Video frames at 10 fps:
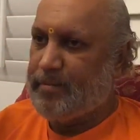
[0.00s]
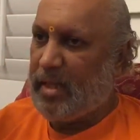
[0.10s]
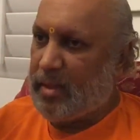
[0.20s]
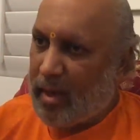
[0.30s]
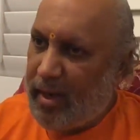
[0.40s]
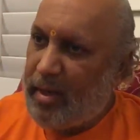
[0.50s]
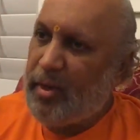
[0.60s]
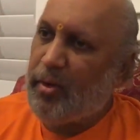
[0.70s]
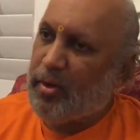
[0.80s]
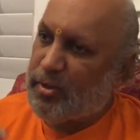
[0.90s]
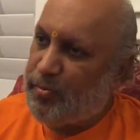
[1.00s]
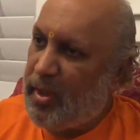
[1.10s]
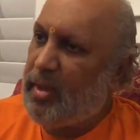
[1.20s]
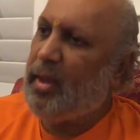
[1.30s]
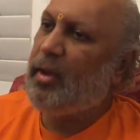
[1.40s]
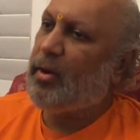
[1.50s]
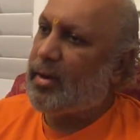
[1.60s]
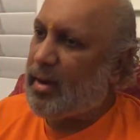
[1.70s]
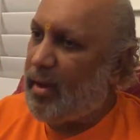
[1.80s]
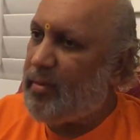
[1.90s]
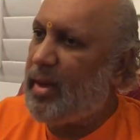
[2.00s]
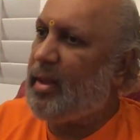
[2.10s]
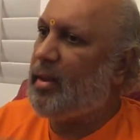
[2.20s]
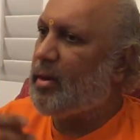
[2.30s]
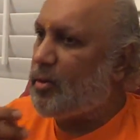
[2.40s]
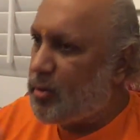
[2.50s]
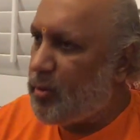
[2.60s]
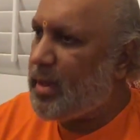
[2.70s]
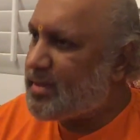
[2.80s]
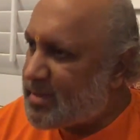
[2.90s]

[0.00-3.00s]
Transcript: Either writing or speaking or traveling or doing